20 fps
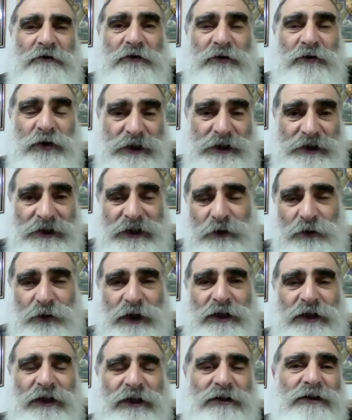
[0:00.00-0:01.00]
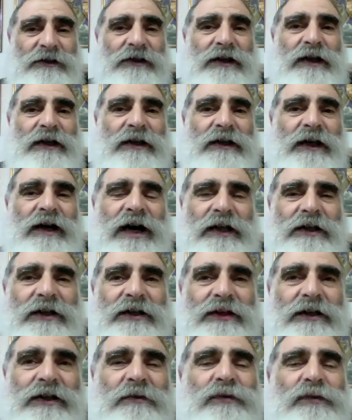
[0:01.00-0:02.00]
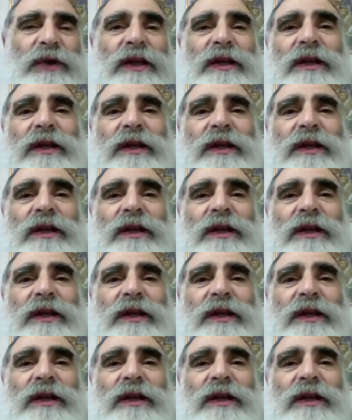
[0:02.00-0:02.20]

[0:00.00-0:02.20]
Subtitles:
force that went in Hanukkah.